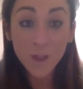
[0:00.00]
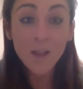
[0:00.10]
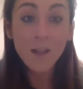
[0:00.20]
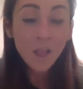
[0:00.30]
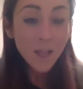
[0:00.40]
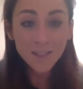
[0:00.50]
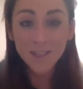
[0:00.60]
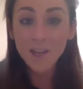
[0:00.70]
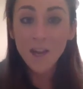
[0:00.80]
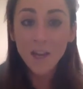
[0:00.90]
like I
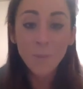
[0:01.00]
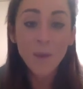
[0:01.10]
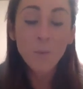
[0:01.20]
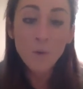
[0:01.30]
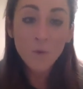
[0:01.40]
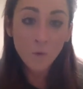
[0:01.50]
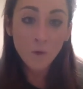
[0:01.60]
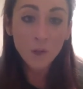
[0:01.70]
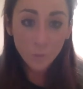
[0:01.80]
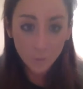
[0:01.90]
said earlier, people will follow
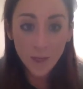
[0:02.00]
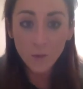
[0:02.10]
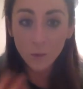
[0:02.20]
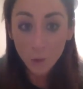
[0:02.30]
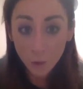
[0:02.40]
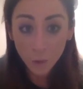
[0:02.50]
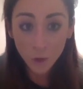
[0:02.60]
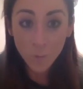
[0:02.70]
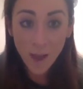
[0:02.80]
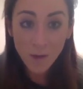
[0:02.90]
your feet, not your
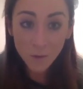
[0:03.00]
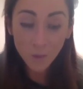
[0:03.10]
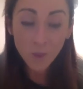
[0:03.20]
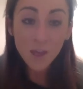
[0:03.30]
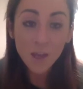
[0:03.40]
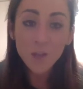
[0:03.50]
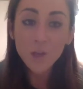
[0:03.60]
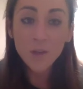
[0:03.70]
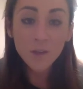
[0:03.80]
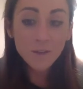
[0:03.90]
mouth.
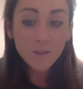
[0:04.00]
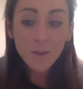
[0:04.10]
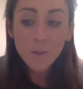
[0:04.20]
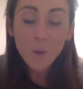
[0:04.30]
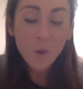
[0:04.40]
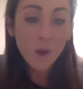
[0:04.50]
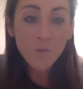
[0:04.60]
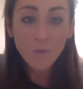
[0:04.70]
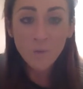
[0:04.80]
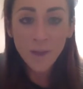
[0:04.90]
You can put all
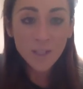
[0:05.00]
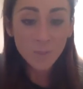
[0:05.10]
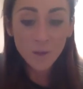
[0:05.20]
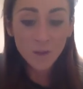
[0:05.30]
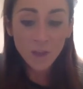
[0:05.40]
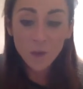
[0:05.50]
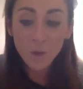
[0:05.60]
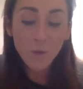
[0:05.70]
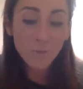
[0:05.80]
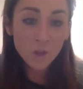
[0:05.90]
over Facebook that you
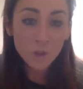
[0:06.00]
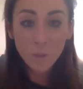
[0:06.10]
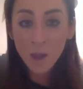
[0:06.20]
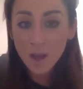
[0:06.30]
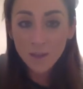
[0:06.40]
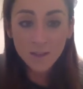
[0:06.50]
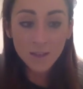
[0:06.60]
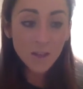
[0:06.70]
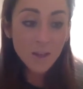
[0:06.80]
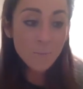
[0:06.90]
love Juice Plus
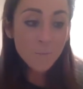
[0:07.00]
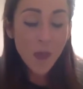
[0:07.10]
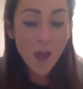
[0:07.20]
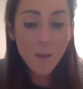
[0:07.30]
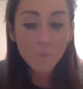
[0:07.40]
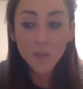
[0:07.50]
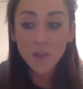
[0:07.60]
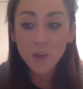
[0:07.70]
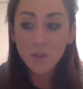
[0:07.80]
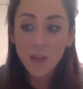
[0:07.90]
and you
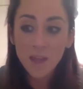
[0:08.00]
know that